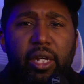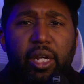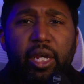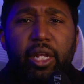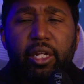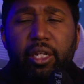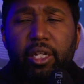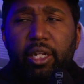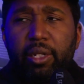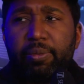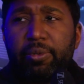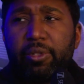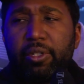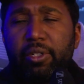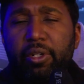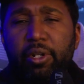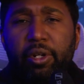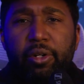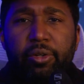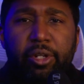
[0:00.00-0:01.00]
and it keeps
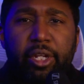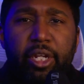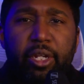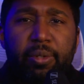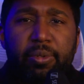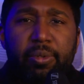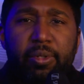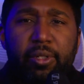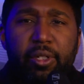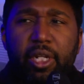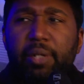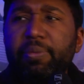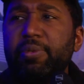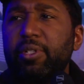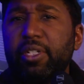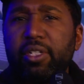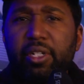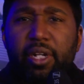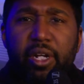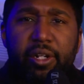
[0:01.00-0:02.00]

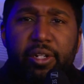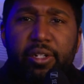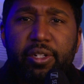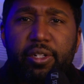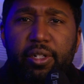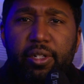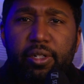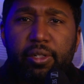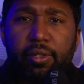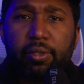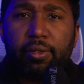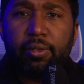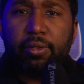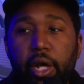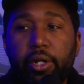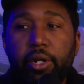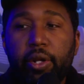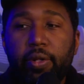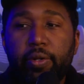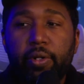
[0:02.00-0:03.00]
us honest.
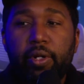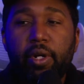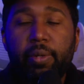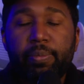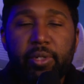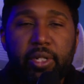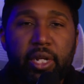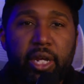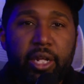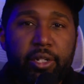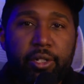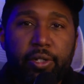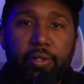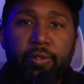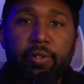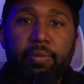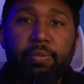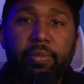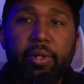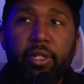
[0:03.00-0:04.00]
Another upside to
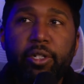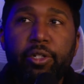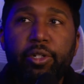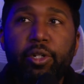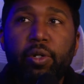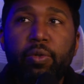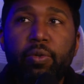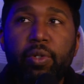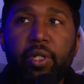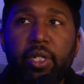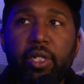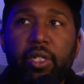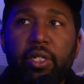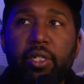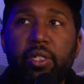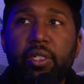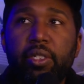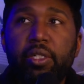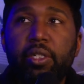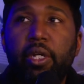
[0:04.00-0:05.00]
using Milanote
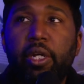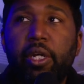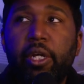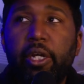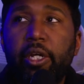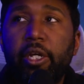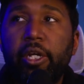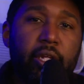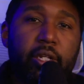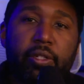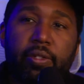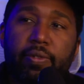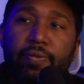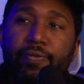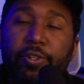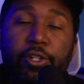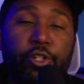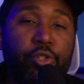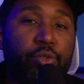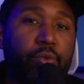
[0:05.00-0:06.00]
is it's
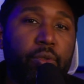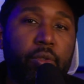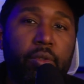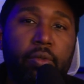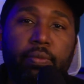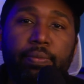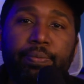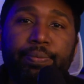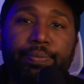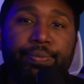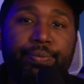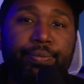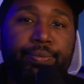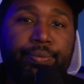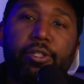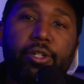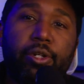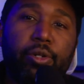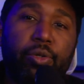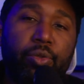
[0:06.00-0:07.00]
visual.
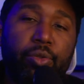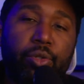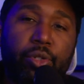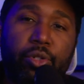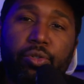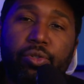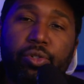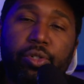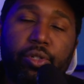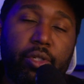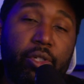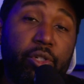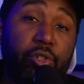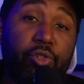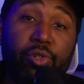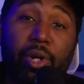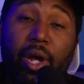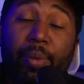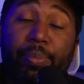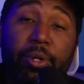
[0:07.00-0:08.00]
So you
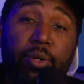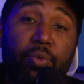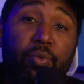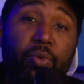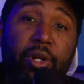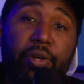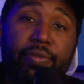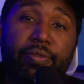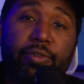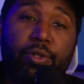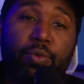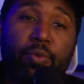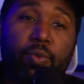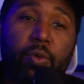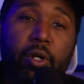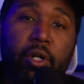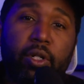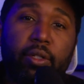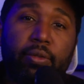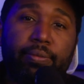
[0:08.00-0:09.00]
drop in whatever you
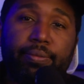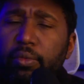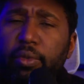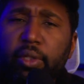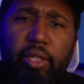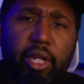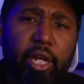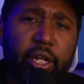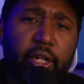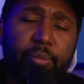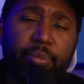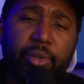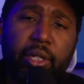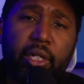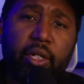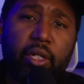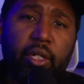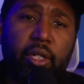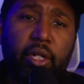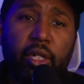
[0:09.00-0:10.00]
want. That could
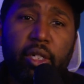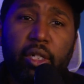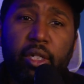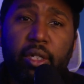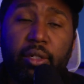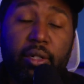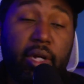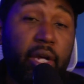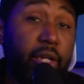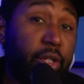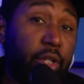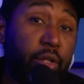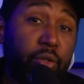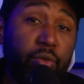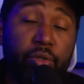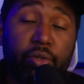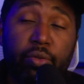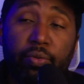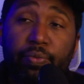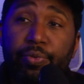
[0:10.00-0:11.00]
be a
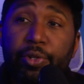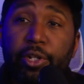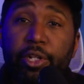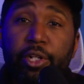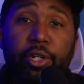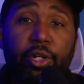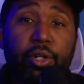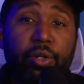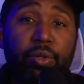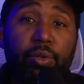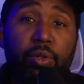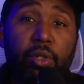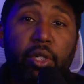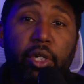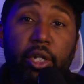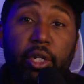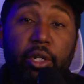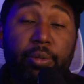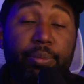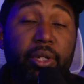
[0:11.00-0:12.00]
YouTube video,
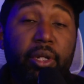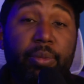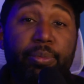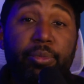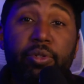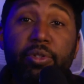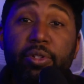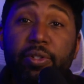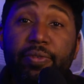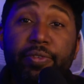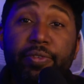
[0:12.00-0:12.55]
it could be a music